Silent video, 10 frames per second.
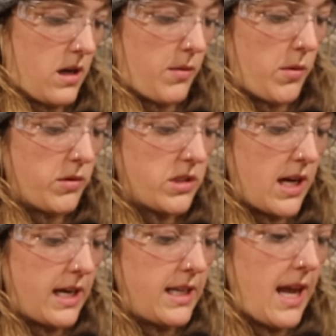I'm almost
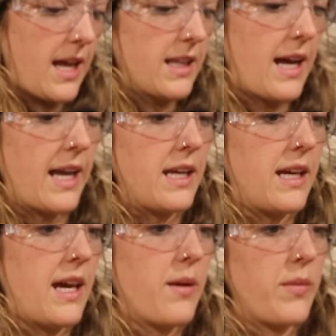out of daylight.
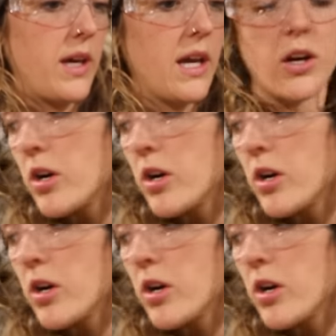You can't be getting